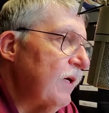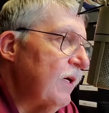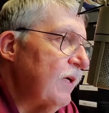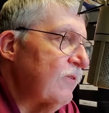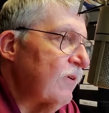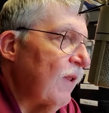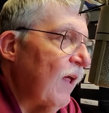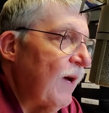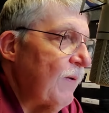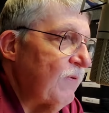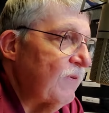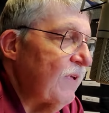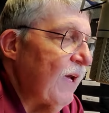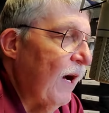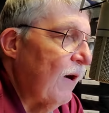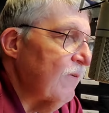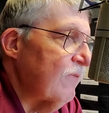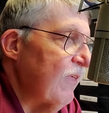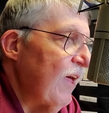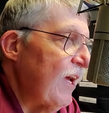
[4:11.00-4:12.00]
It's a
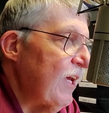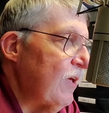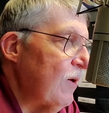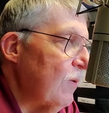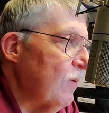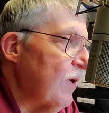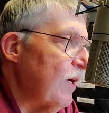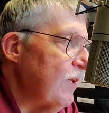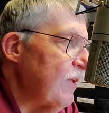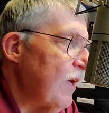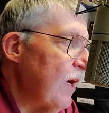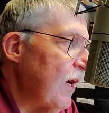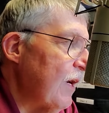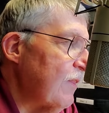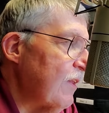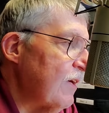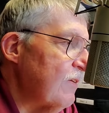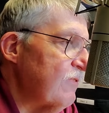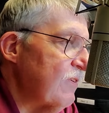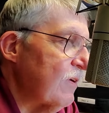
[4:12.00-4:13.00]
lifestyle. Thank you.
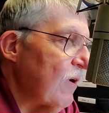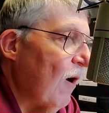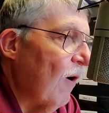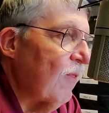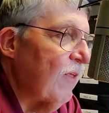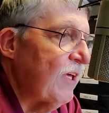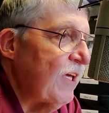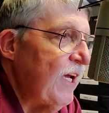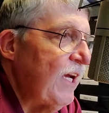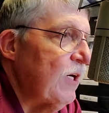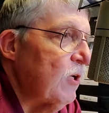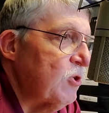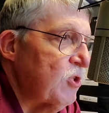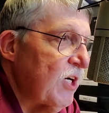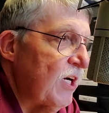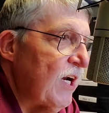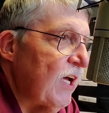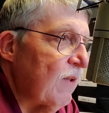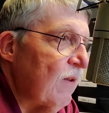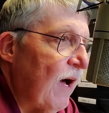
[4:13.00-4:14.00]
And it's called the
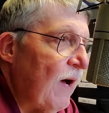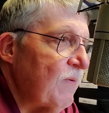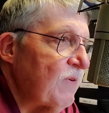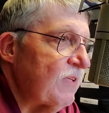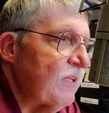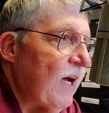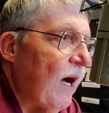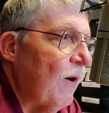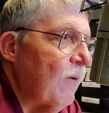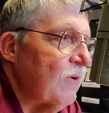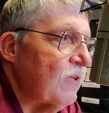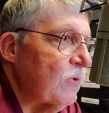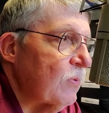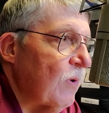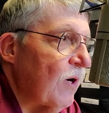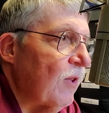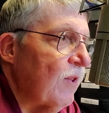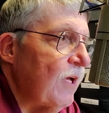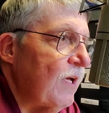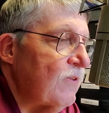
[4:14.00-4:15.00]
Ketogenic Lifestyle. It's
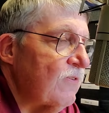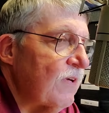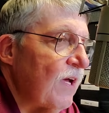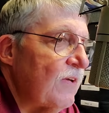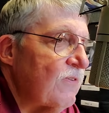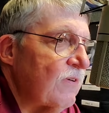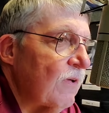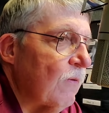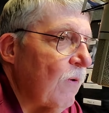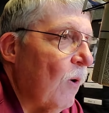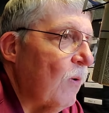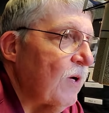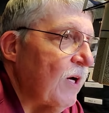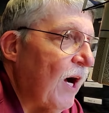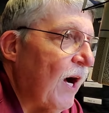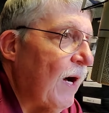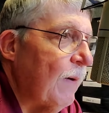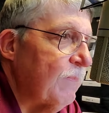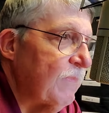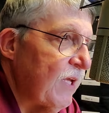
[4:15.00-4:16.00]
really it's a low
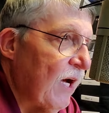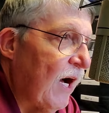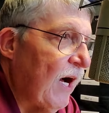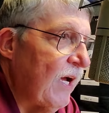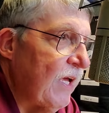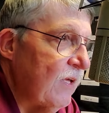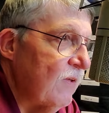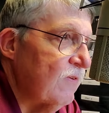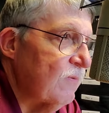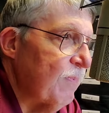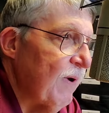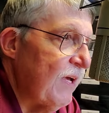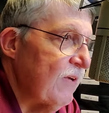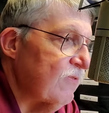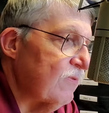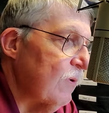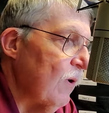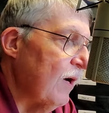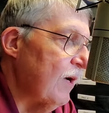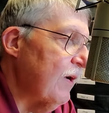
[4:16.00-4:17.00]
carb diet. It's
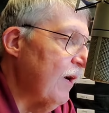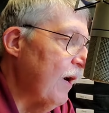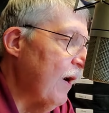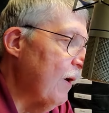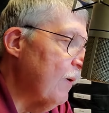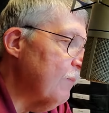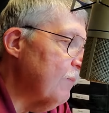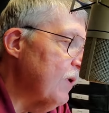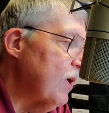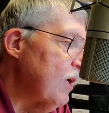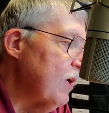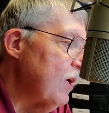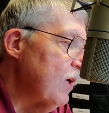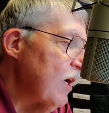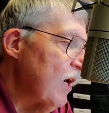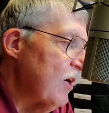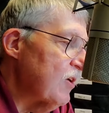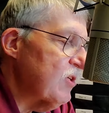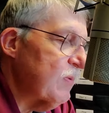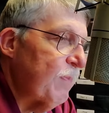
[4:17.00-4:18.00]
based on a
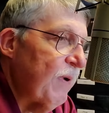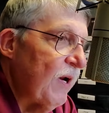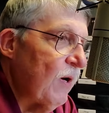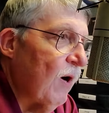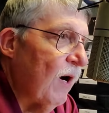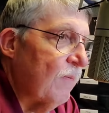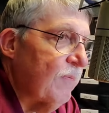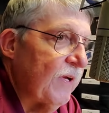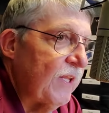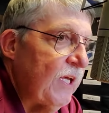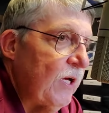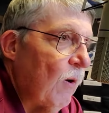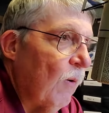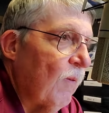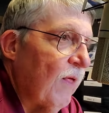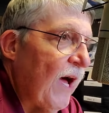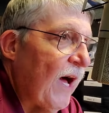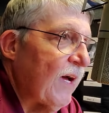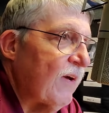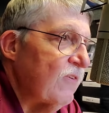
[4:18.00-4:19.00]
spin-off of the
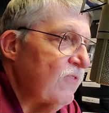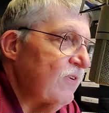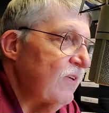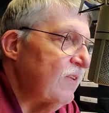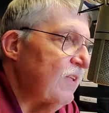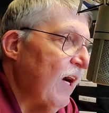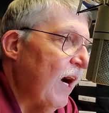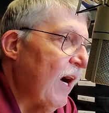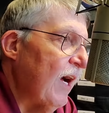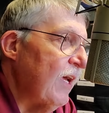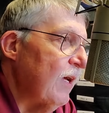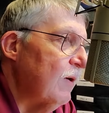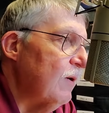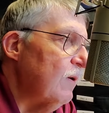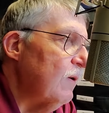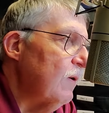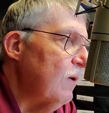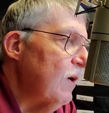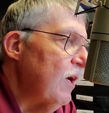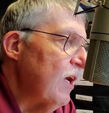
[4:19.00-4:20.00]
old Atkinson diet,
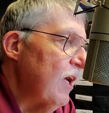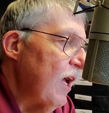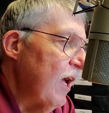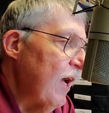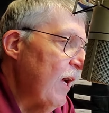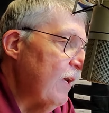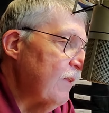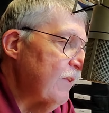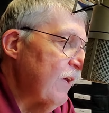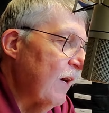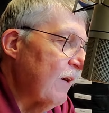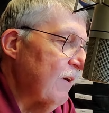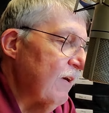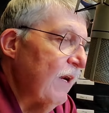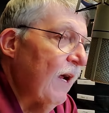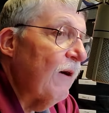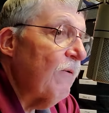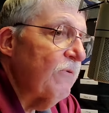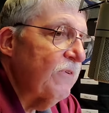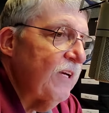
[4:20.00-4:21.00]

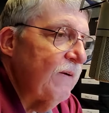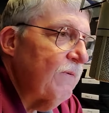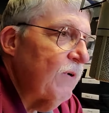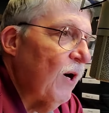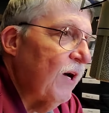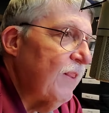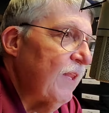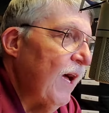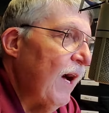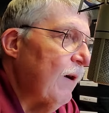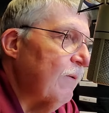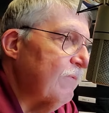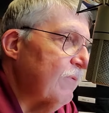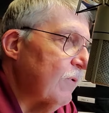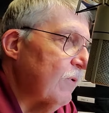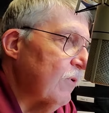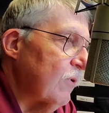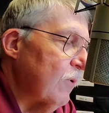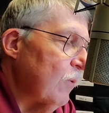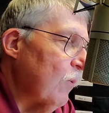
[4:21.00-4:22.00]
and I was even on that for
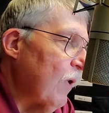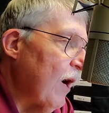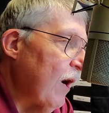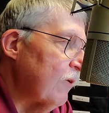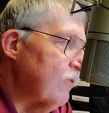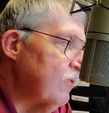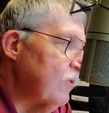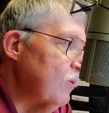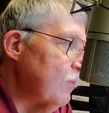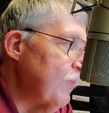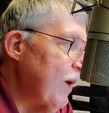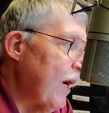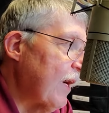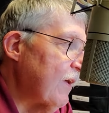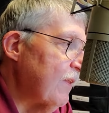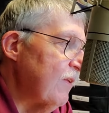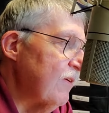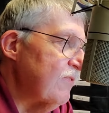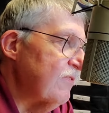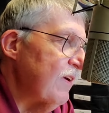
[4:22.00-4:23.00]
a little while too back
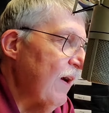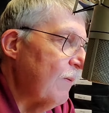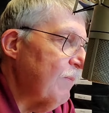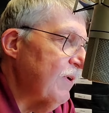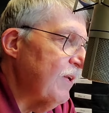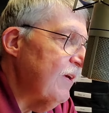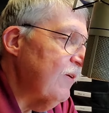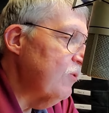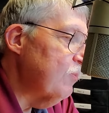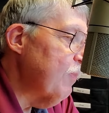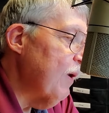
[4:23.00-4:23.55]
in the 70s.